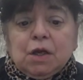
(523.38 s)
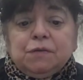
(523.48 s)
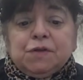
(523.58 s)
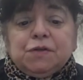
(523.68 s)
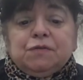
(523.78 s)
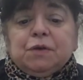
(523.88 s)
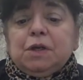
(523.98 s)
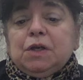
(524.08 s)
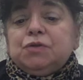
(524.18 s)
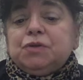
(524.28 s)
This is
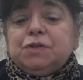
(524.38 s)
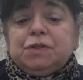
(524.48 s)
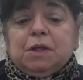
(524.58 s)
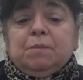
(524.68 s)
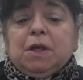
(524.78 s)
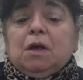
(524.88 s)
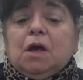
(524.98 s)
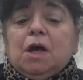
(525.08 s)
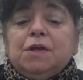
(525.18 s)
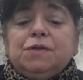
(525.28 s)
very interesting
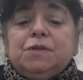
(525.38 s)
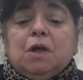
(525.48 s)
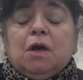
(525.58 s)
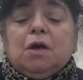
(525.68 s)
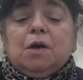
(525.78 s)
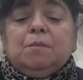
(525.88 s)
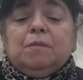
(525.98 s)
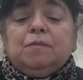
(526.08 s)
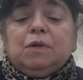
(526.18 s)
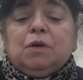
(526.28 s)
because
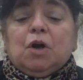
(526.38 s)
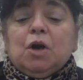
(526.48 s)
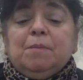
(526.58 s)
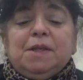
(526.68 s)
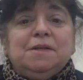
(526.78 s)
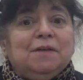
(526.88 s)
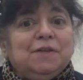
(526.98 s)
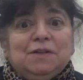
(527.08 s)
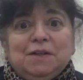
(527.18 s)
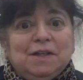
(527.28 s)
Carmen
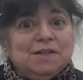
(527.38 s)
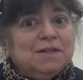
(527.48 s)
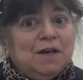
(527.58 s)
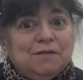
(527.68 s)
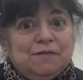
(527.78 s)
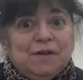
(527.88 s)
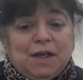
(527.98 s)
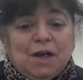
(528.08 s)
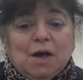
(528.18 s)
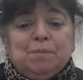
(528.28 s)
definitely is not a
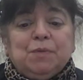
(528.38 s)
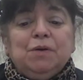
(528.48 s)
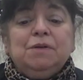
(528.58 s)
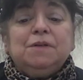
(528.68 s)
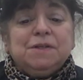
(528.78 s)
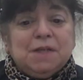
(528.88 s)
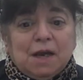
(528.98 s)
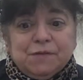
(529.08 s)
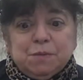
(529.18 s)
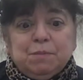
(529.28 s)
funny opera. It does
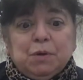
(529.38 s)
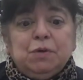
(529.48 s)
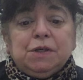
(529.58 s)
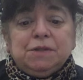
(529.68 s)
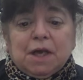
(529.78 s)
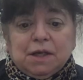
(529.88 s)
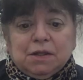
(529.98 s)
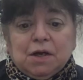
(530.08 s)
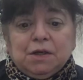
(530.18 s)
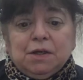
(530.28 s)
have spoken
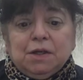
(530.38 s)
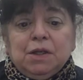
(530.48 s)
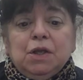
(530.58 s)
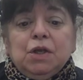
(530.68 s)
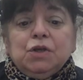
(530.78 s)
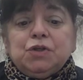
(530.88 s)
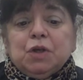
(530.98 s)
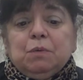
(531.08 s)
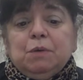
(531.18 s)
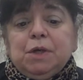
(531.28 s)
dialogue.
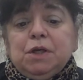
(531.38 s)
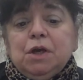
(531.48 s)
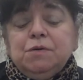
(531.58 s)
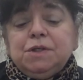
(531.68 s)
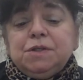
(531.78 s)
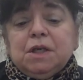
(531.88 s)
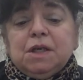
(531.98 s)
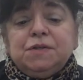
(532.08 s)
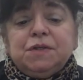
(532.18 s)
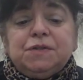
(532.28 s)
So what we notice
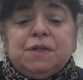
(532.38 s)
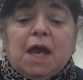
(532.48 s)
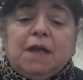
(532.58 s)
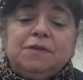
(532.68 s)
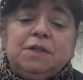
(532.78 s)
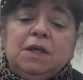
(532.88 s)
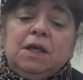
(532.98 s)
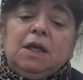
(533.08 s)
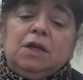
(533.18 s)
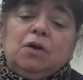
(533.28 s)
is that
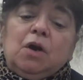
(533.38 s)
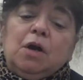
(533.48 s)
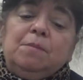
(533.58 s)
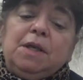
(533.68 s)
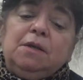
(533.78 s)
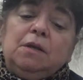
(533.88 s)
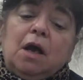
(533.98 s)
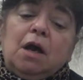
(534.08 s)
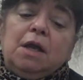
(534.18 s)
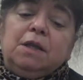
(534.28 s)
in Carmen,
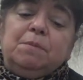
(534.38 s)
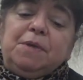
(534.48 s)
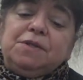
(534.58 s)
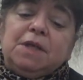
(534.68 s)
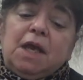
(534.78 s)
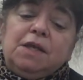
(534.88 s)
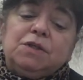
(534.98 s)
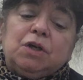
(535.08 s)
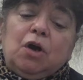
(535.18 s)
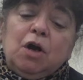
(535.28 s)
in
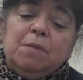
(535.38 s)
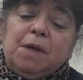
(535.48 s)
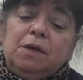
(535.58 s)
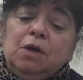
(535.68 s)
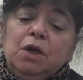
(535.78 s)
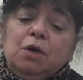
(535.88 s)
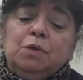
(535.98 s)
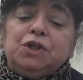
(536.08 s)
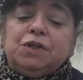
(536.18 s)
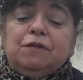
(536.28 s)
Bizet's Carmen,
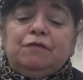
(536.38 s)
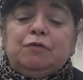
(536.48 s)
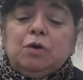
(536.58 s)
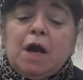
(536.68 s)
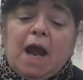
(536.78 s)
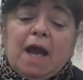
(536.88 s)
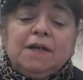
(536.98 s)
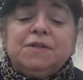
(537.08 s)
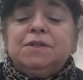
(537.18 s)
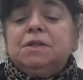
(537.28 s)
which is in 4
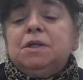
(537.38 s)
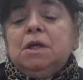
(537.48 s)
acts,